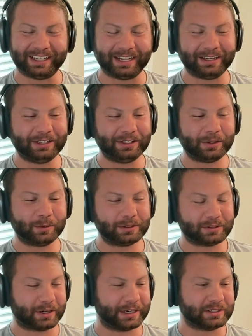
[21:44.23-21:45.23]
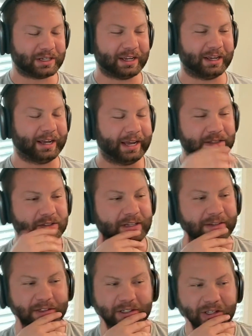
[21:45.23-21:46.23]
And you know what's crazy? I actually
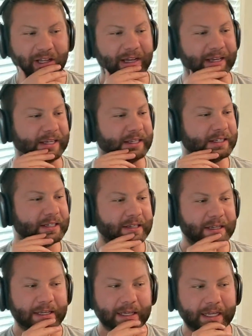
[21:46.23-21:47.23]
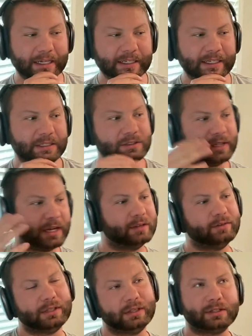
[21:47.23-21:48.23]
have a client, and he's kind
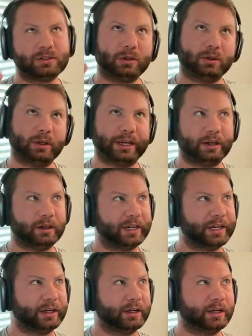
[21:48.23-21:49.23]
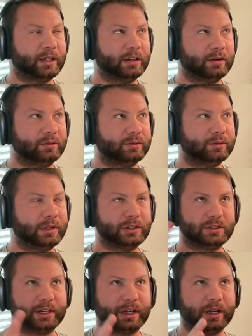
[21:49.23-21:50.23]
of in this whole area of
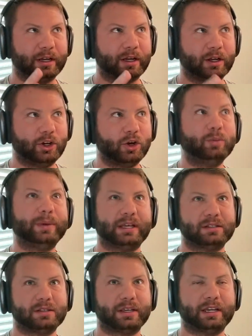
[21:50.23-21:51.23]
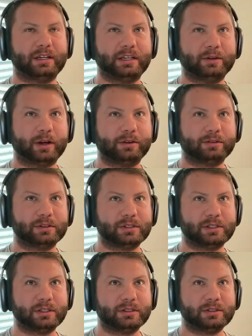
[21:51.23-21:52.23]
there's like a no man's land he
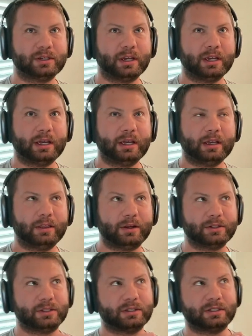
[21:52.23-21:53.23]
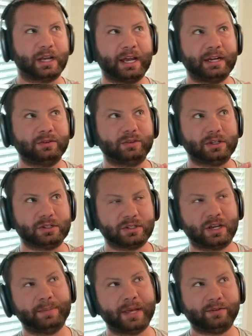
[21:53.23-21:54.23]
references. There's the side of you
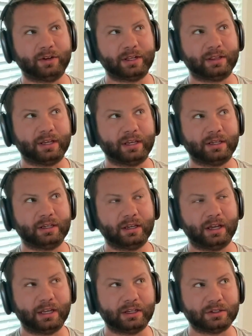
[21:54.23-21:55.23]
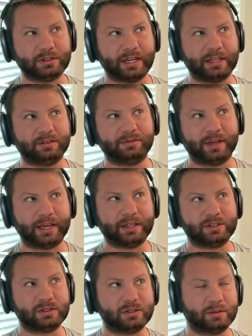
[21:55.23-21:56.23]
sub everything and you stay the
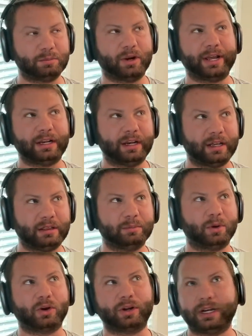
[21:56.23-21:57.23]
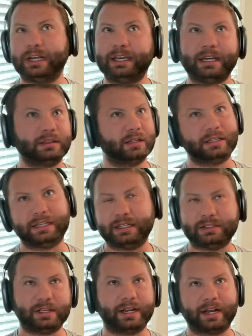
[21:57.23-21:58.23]
face, the branding, the marketing, get the
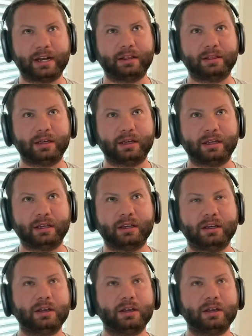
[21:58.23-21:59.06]
leads, that kind of thing.